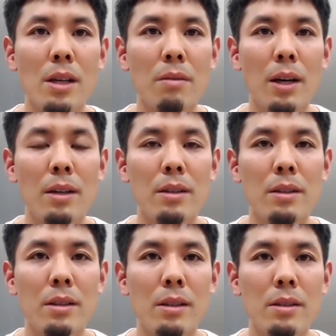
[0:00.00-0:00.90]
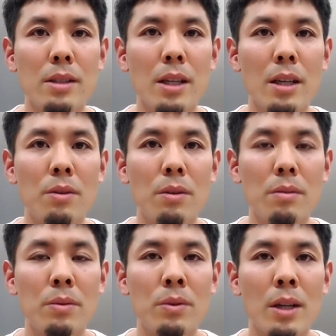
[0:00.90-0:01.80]
Seed users can be
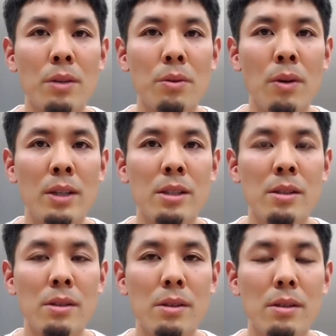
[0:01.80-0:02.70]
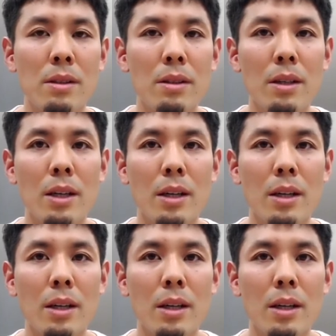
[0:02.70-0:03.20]
extracted from the company's